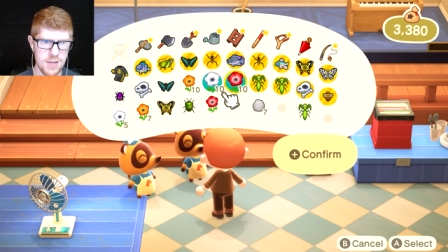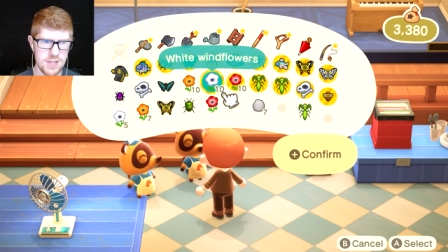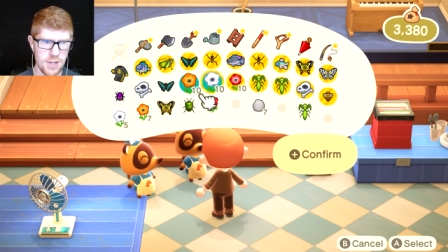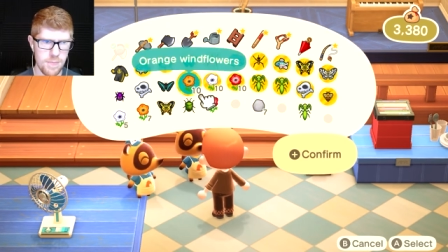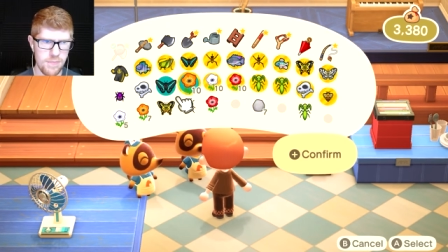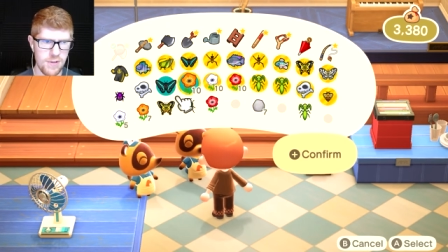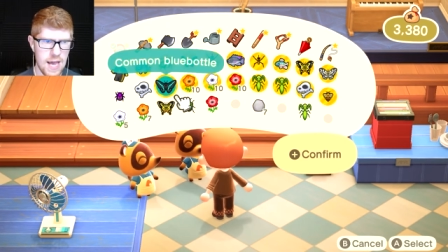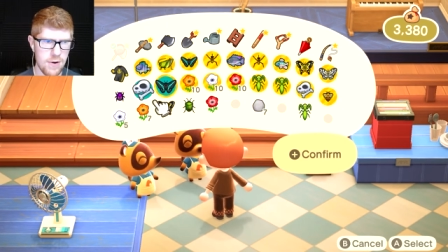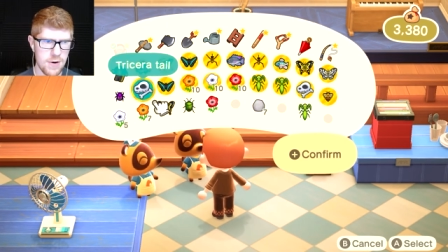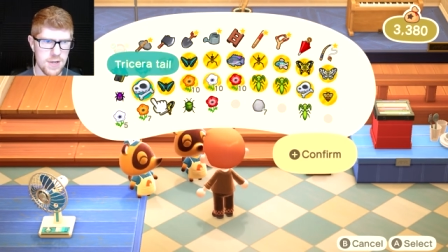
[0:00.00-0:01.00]
Sell the
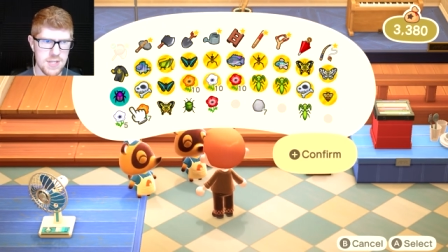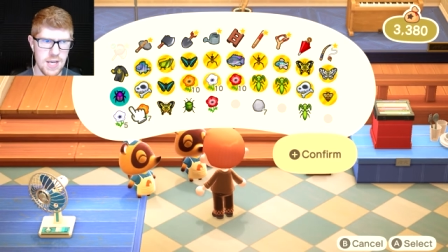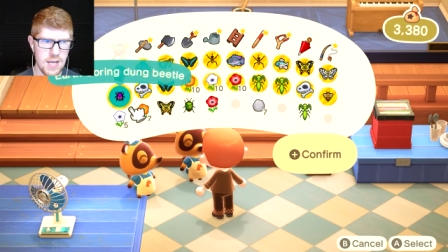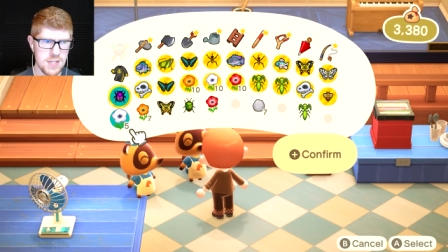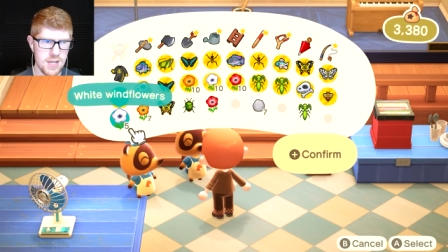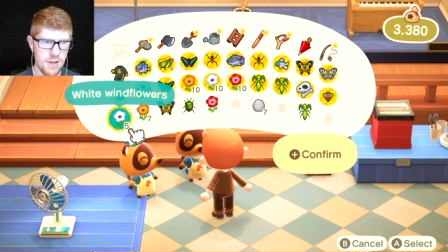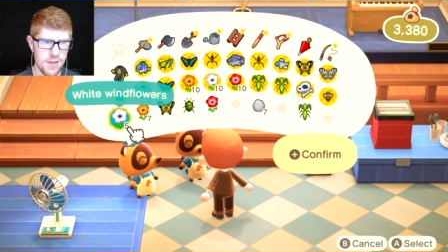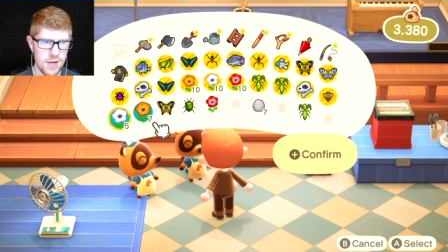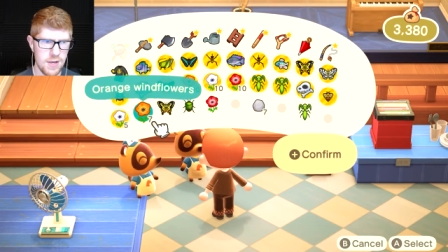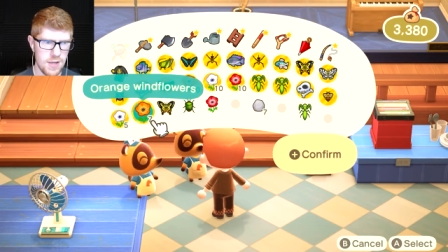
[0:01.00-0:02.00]
flowers, sell
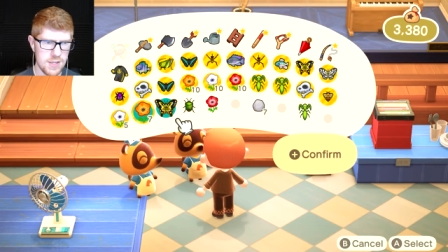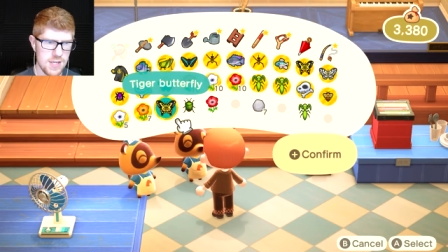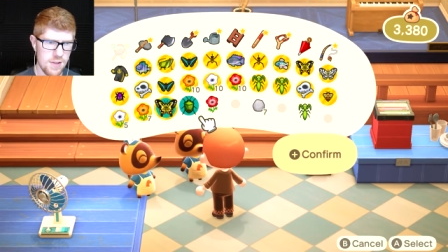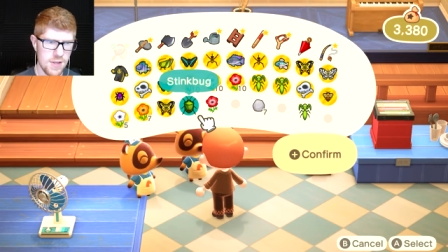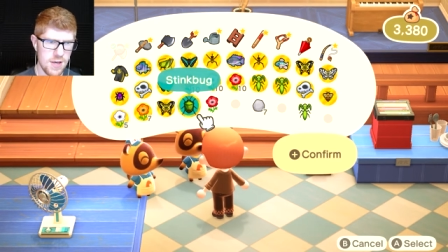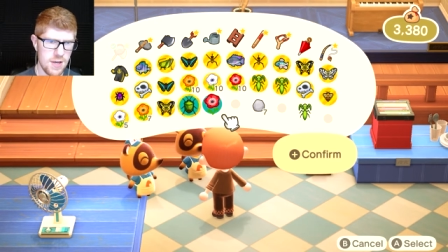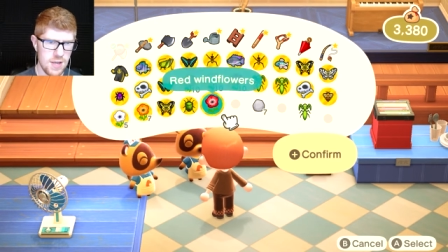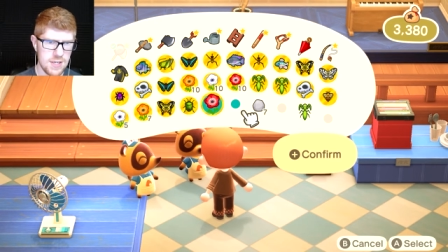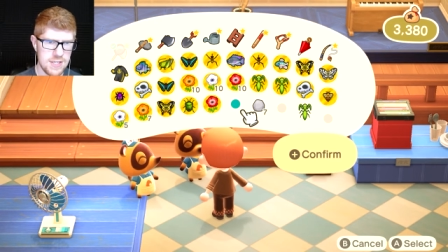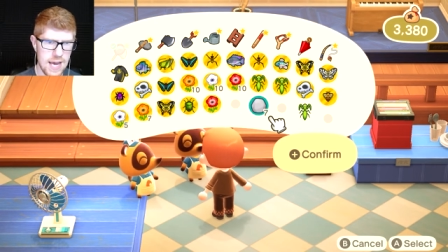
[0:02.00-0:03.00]
the sell the
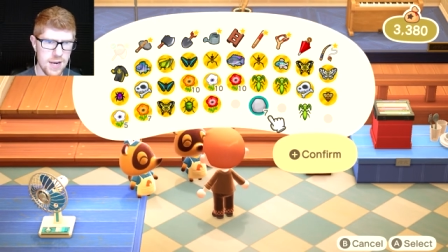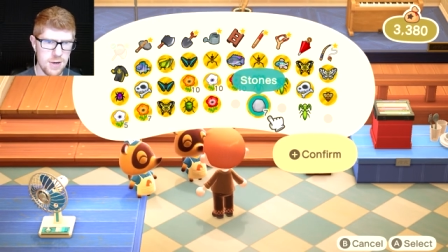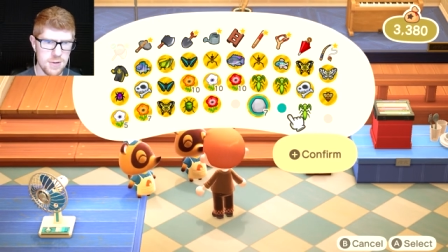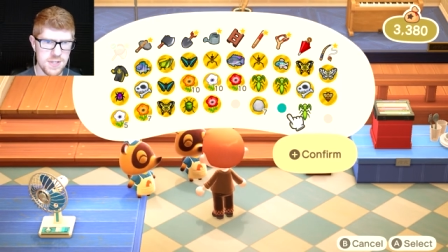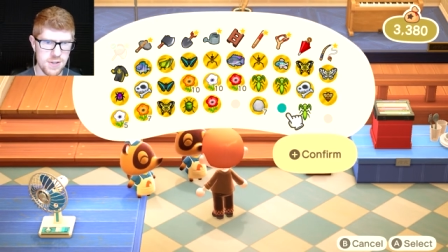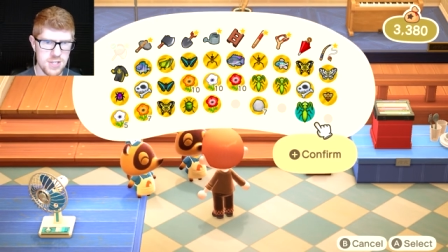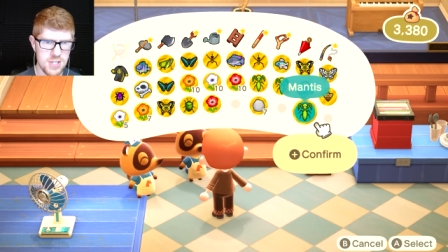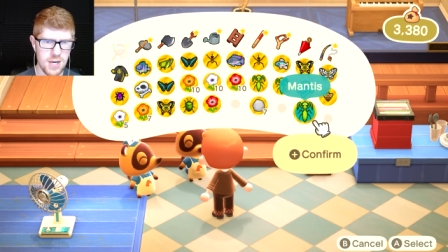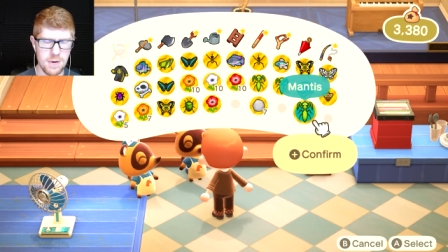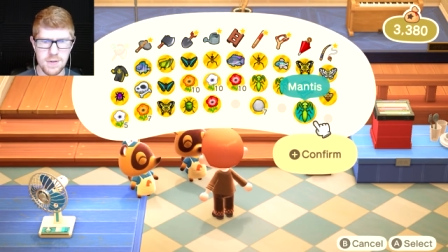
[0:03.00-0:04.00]
dinos, sell the
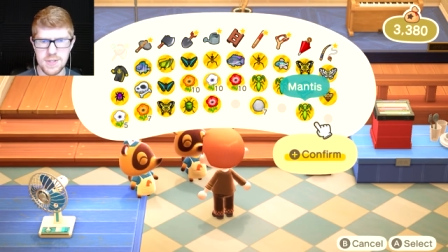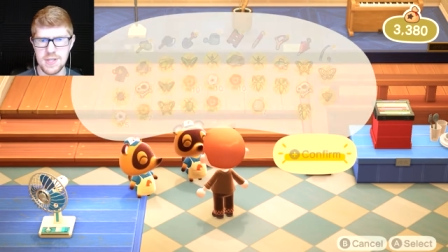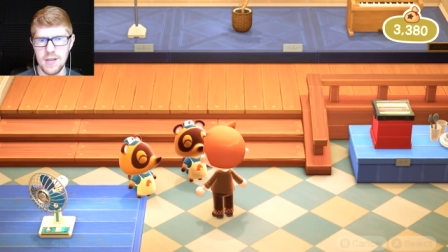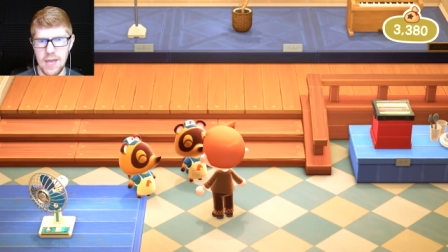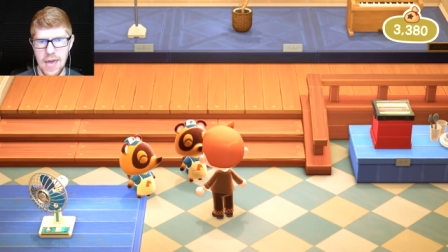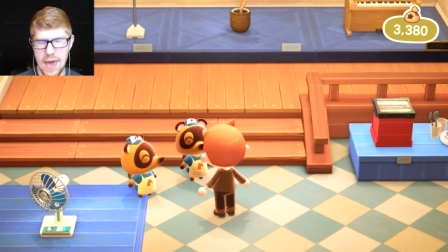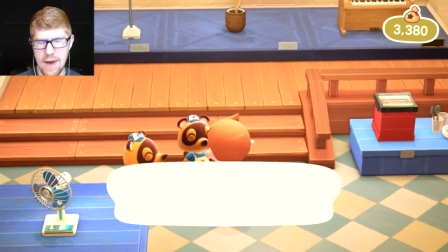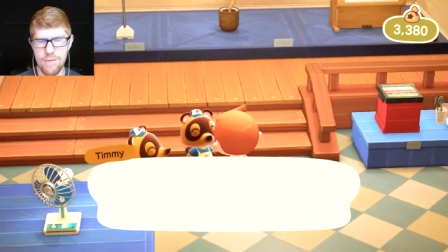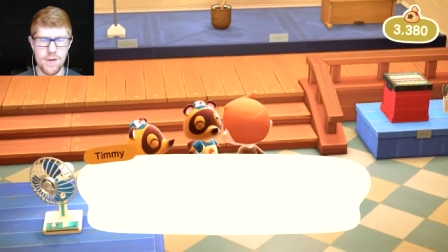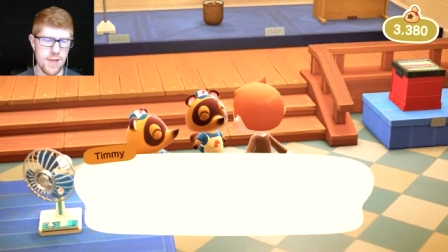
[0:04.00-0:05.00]
stones,
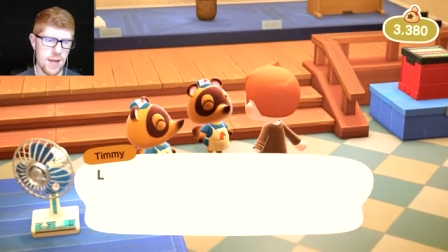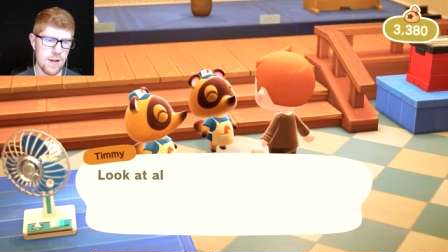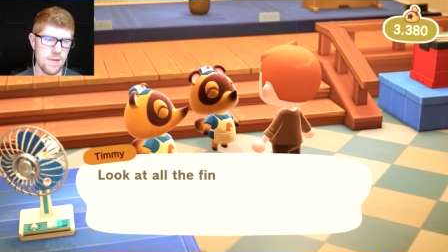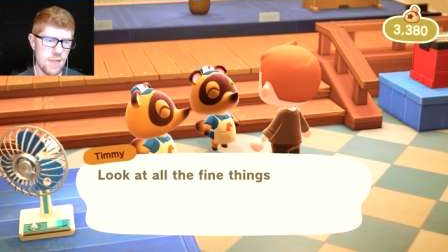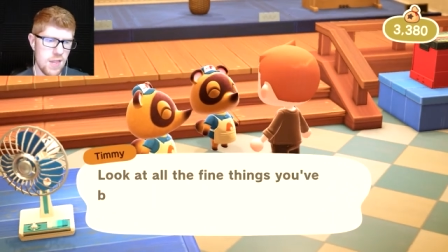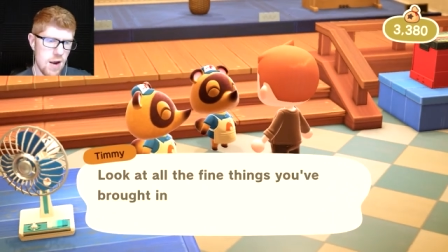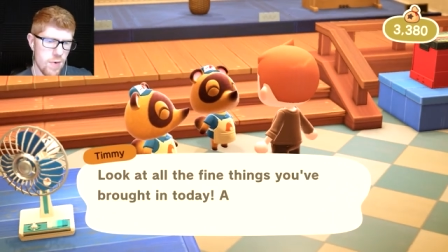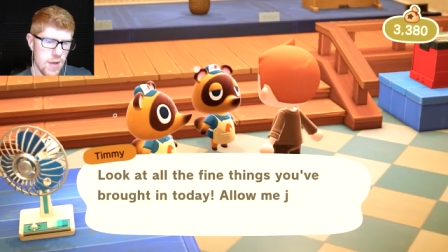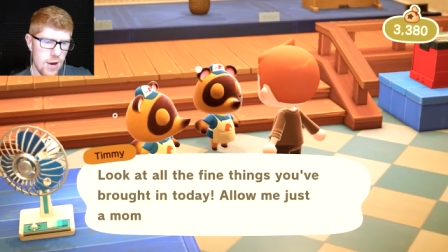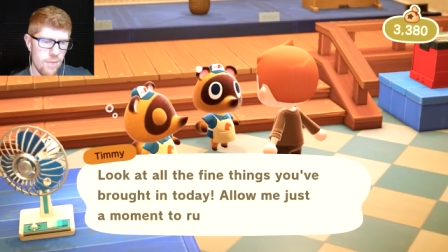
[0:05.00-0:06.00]
everything. There
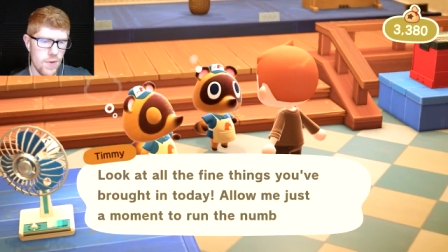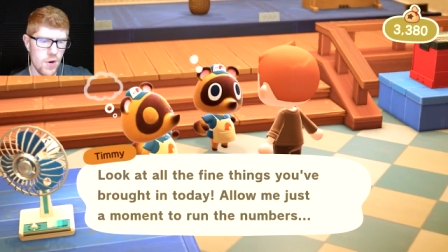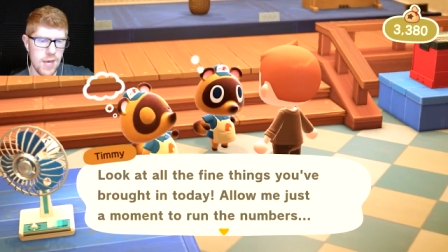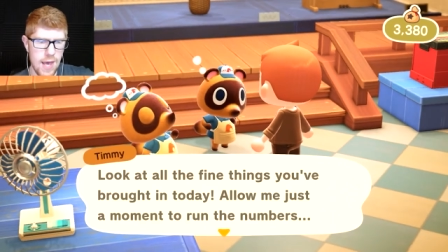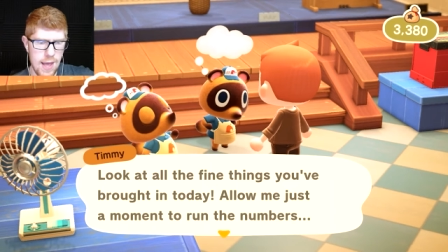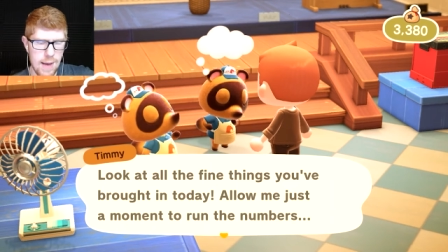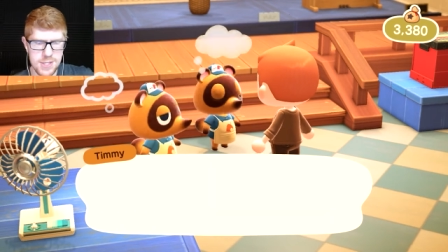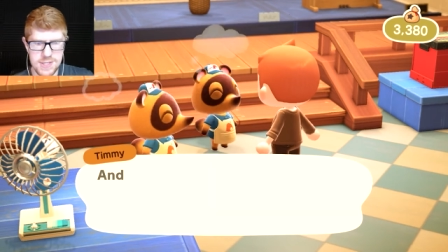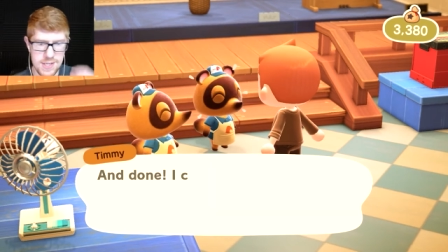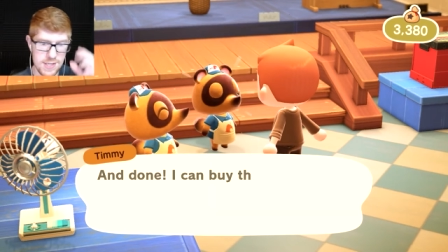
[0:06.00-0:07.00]
we go. Okay, how
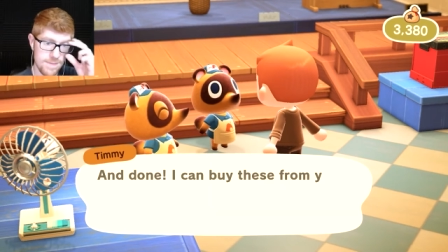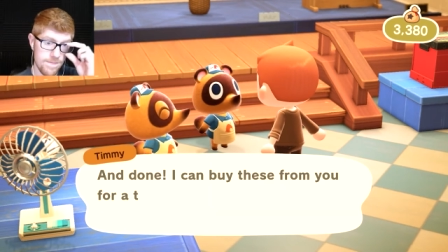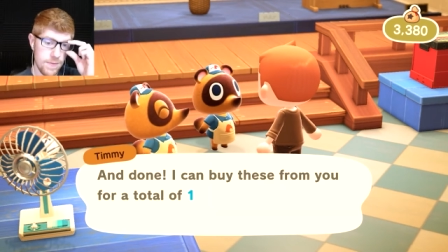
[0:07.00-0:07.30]
much is this?